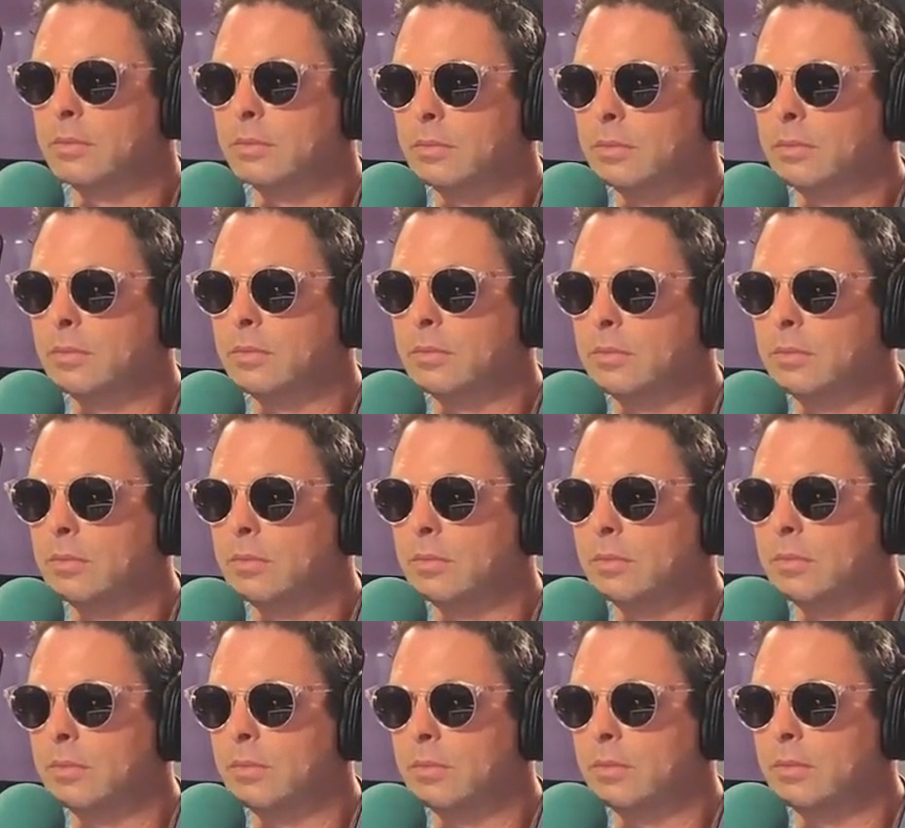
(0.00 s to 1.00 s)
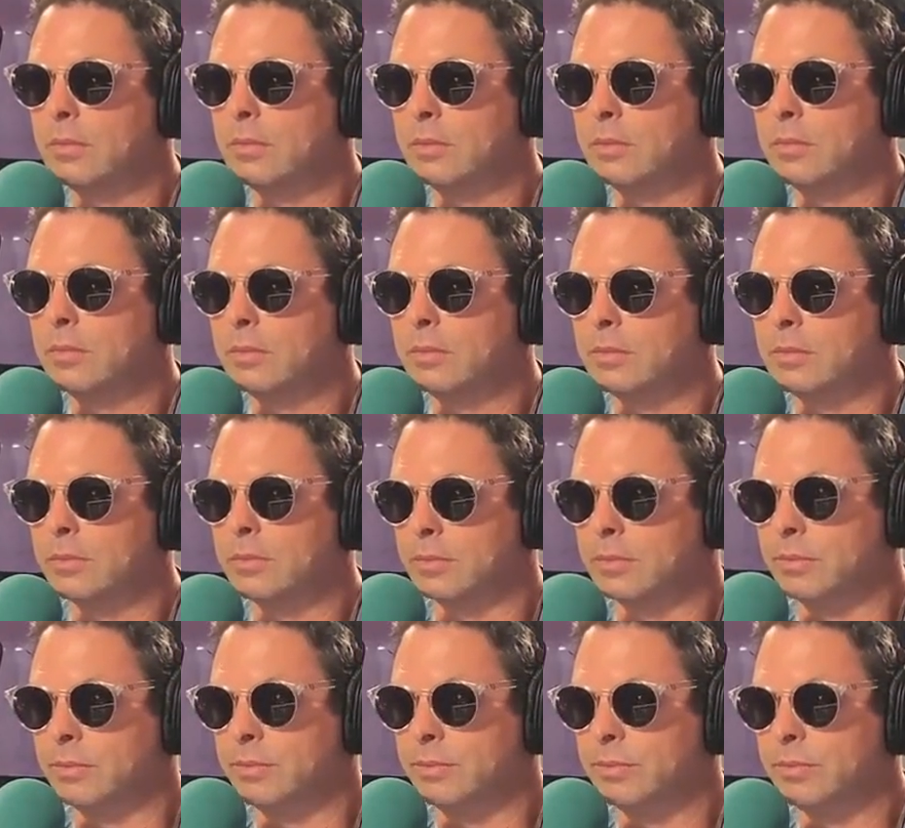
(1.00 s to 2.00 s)

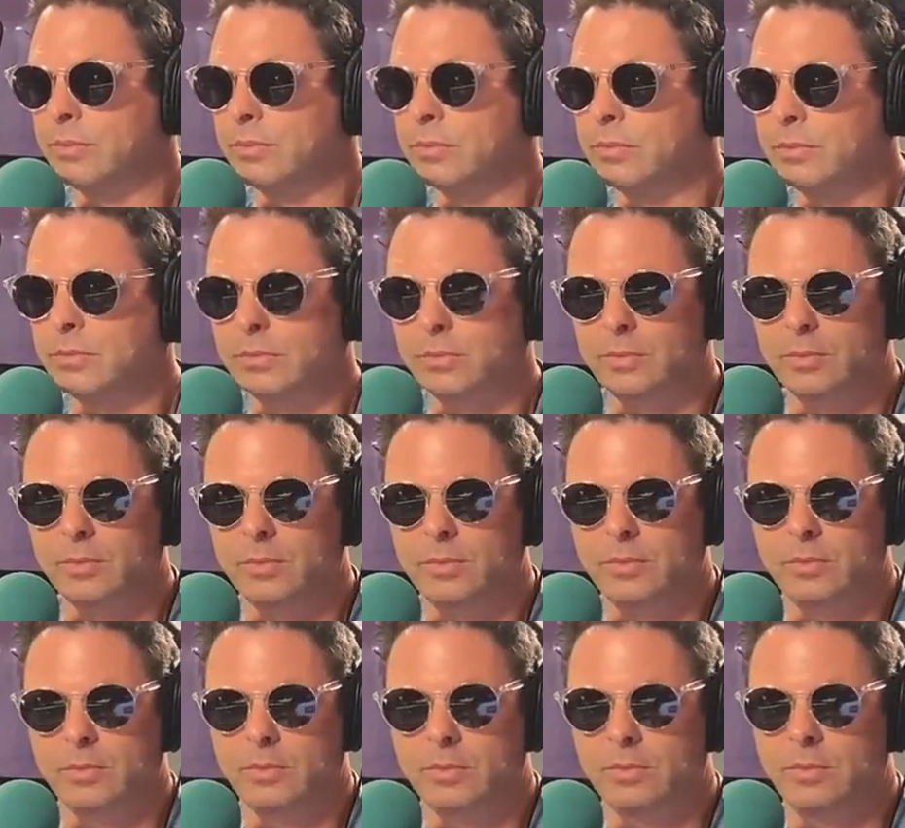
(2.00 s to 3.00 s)
The person shown says nothing.